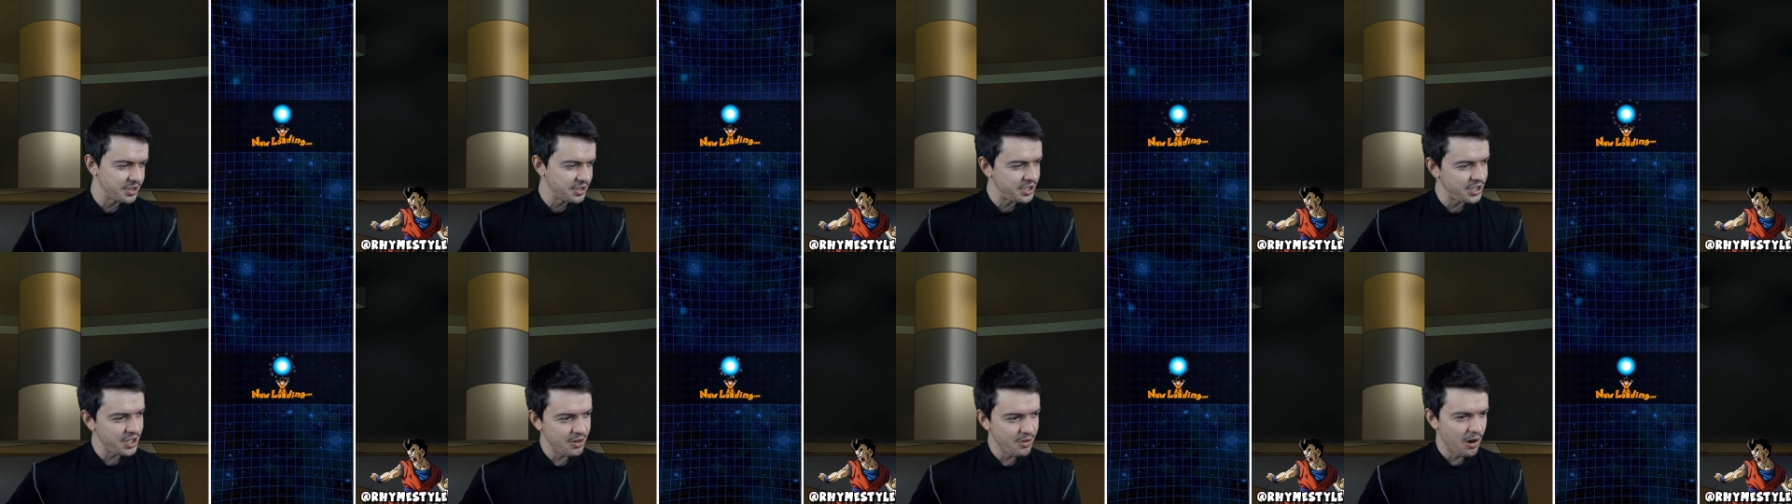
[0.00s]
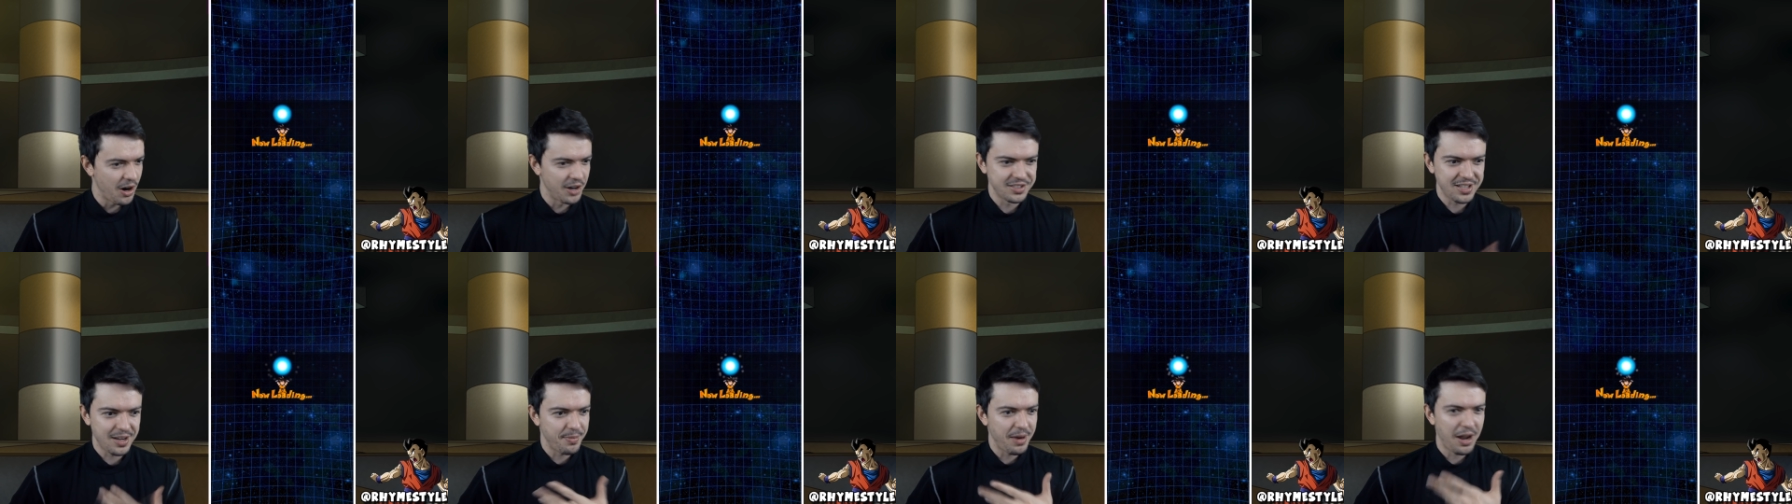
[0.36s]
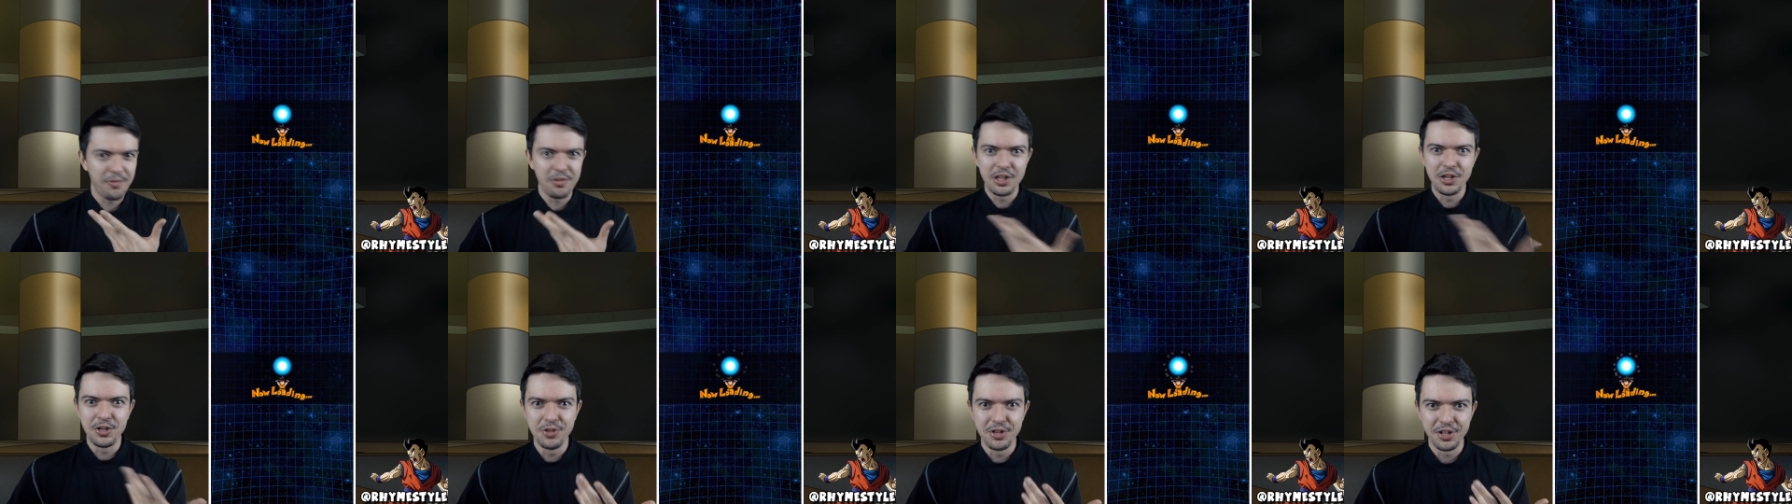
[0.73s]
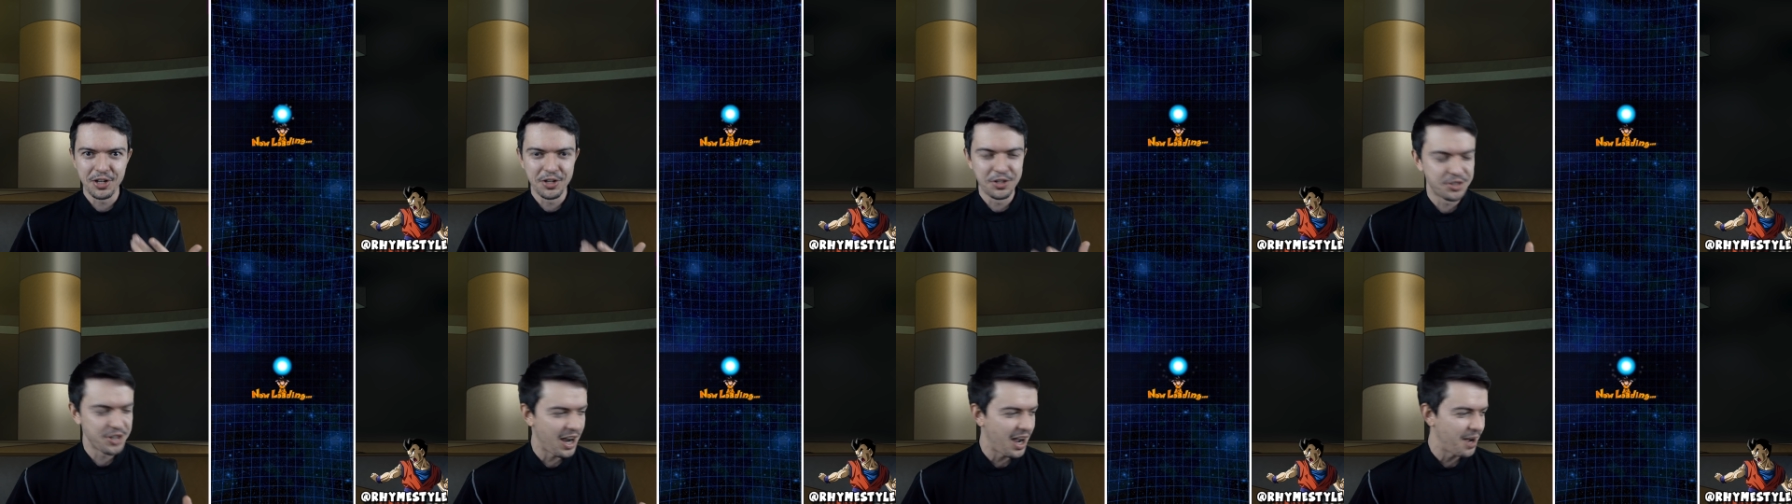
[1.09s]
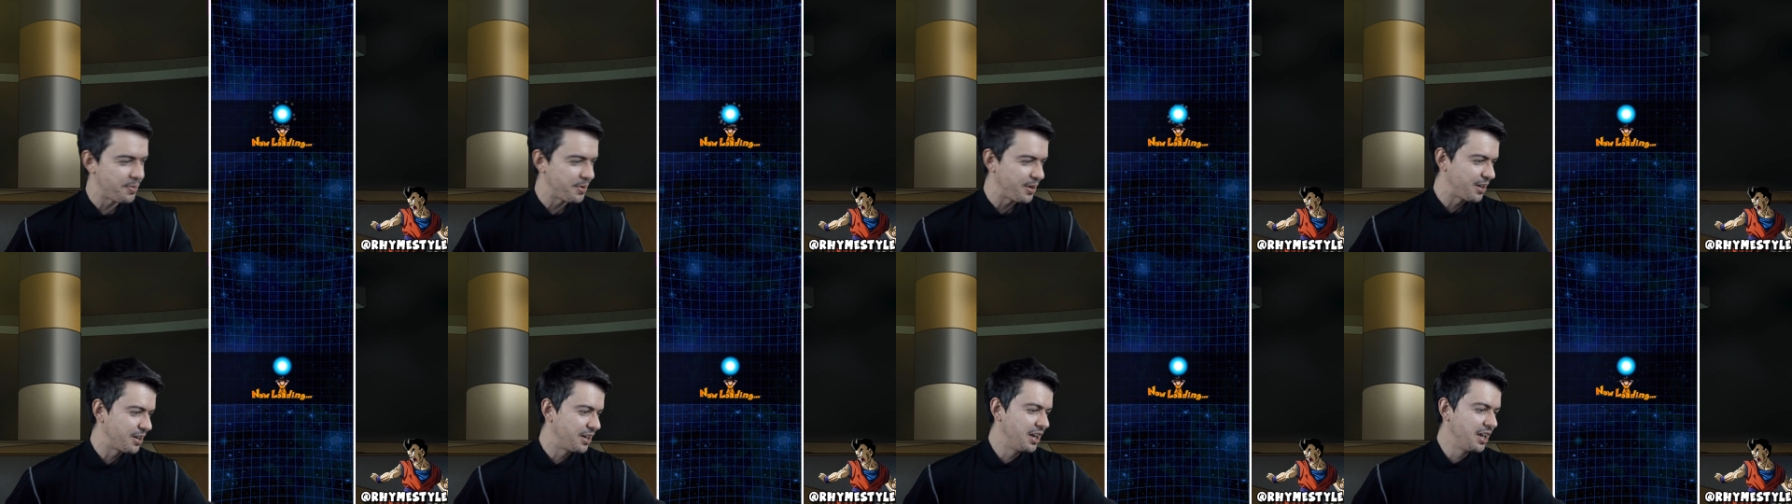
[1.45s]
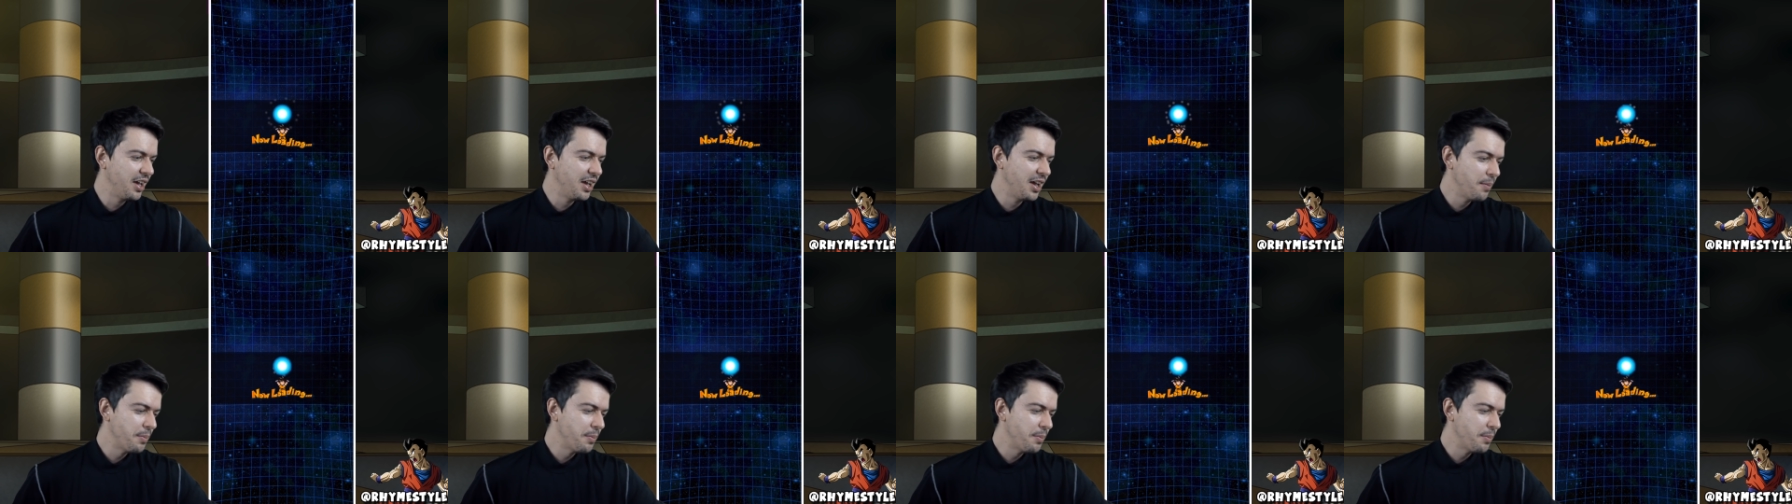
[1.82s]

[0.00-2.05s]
and TURs. I'm not really doing a good job here.